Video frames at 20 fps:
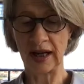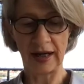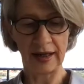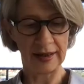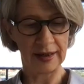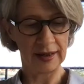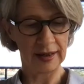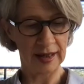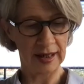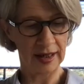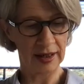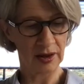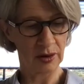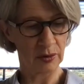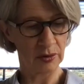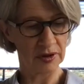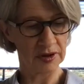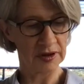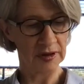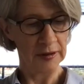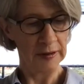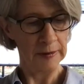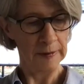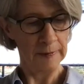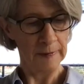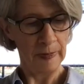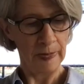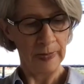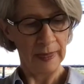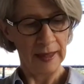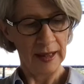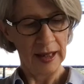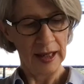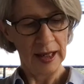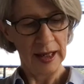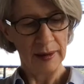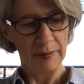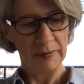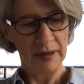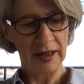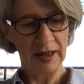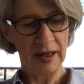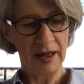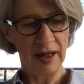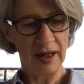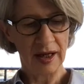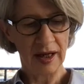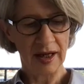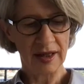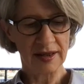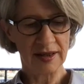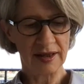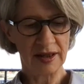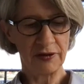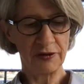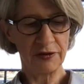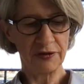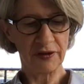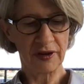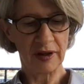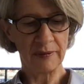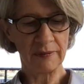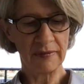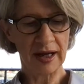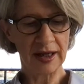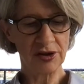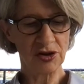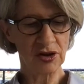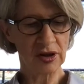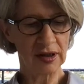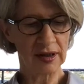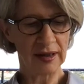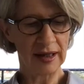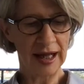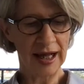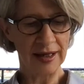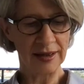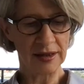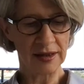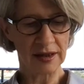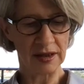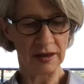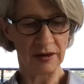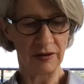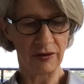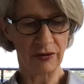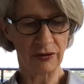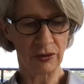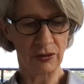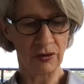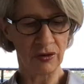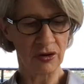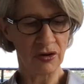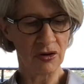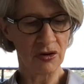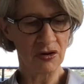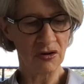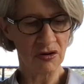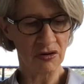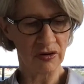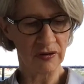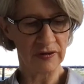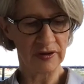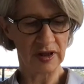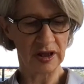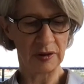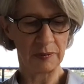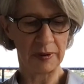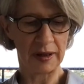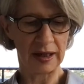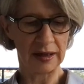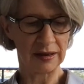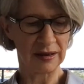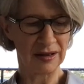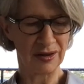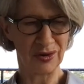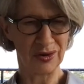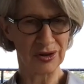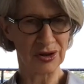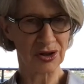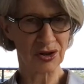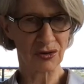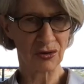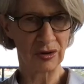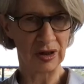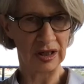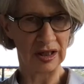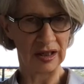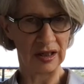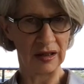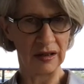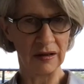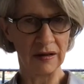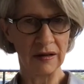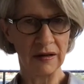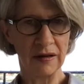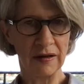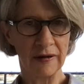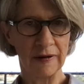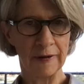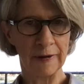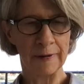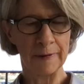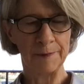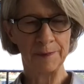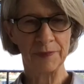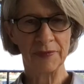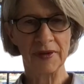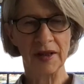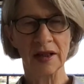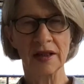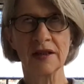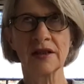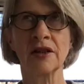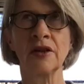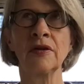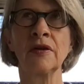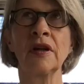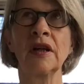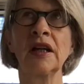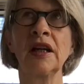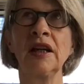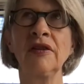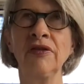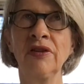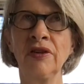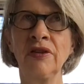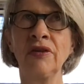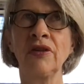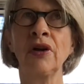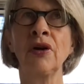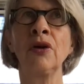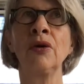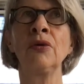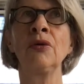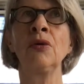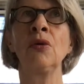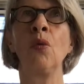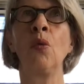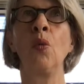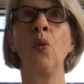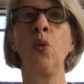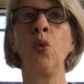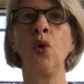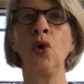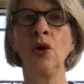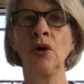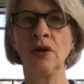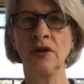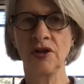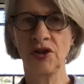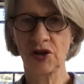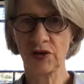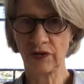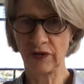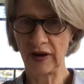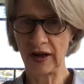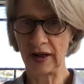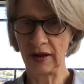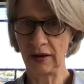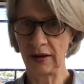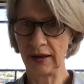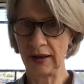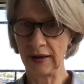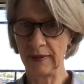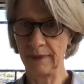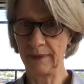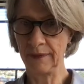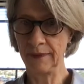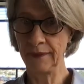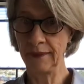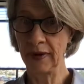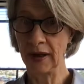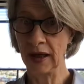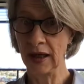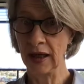are inadequate. But as if a magic lantern through the nerves in a pattern on a screen. So even though words fail him,